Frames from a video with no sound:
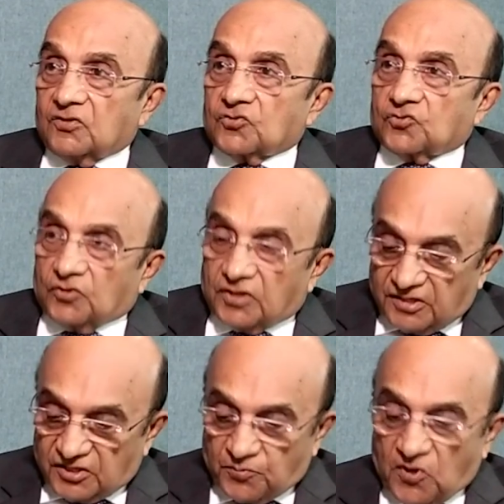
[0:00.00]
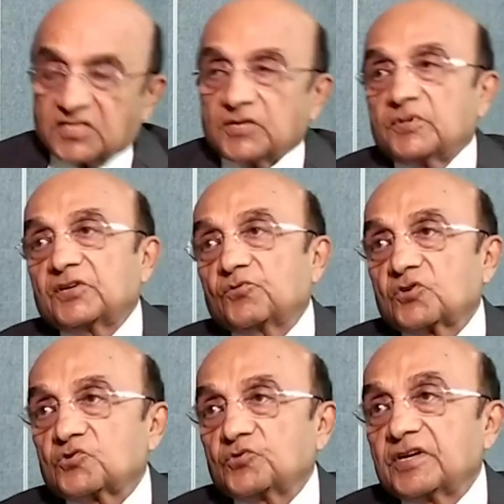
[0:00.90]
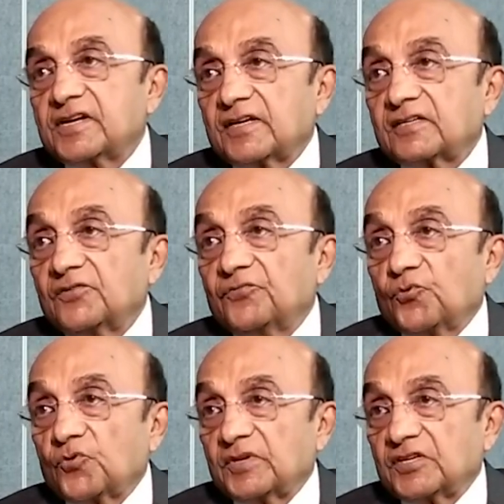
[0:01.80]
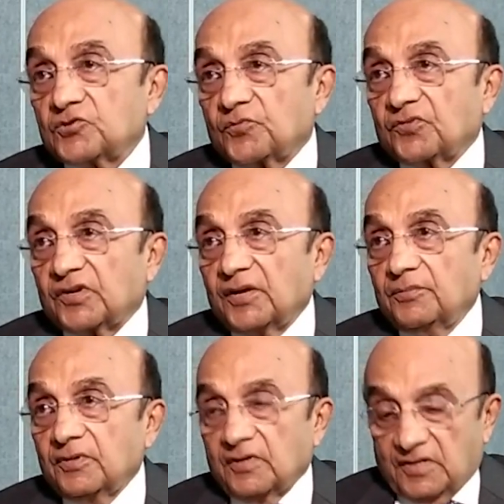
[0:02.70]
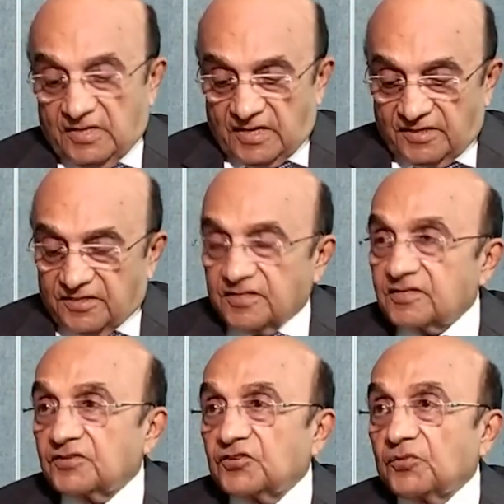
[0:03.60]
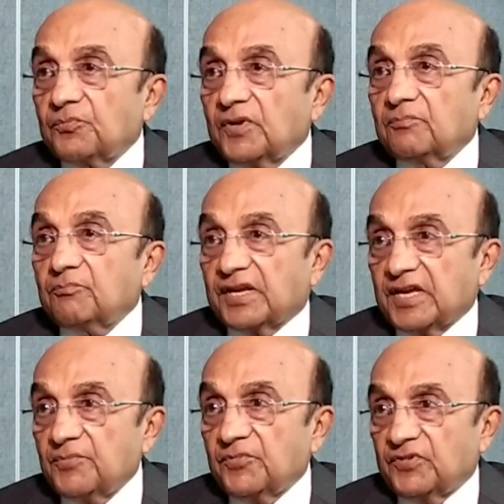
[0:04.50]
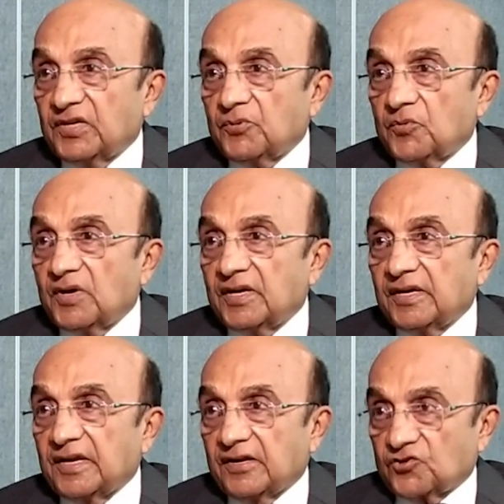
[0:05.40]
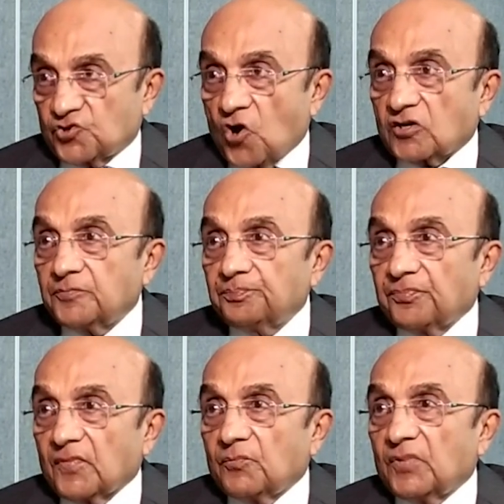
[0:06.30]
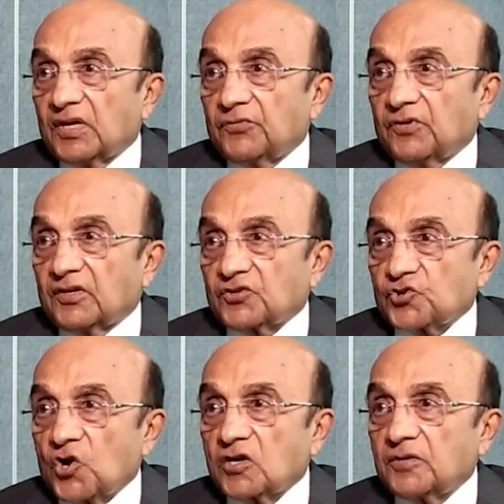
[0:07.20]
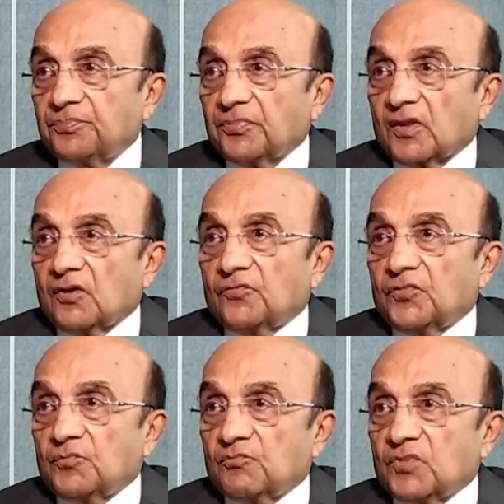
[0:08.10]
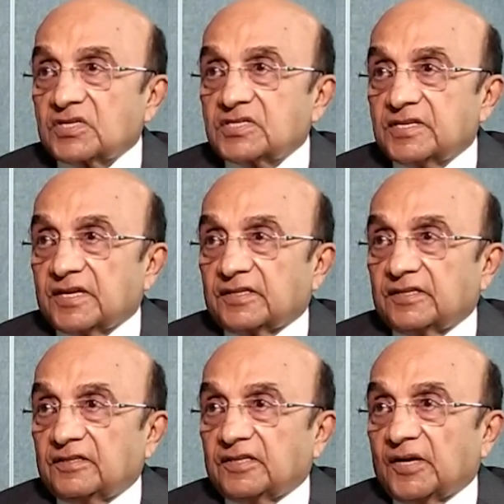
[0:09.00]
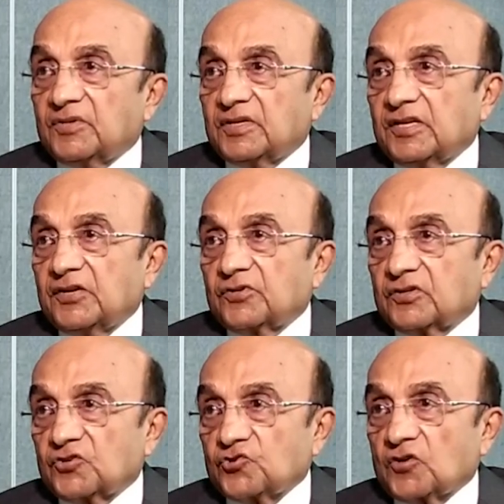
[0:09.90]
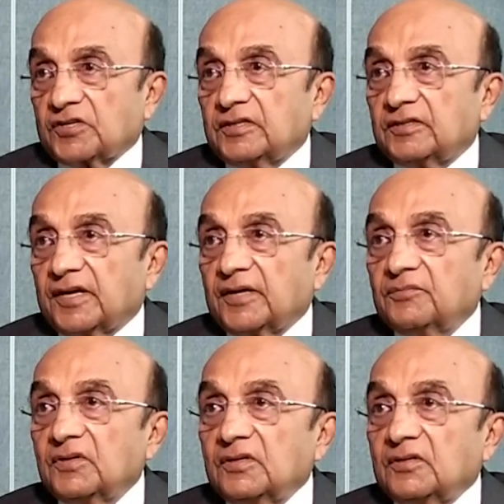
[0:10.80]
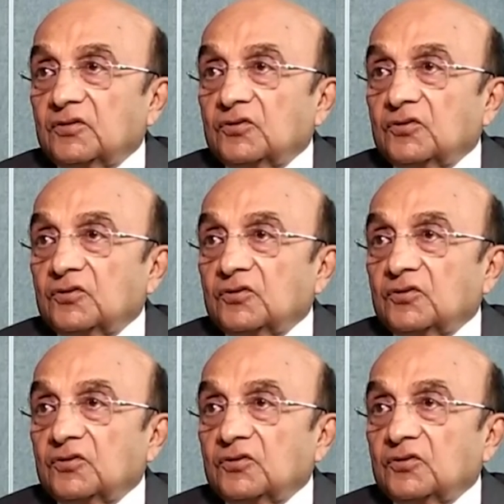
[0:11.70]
So the responsibility was to detect in 4 minutes of time. And since the treatment became available by a shock, by giving a shock, we must detect in time and deliver the shock in time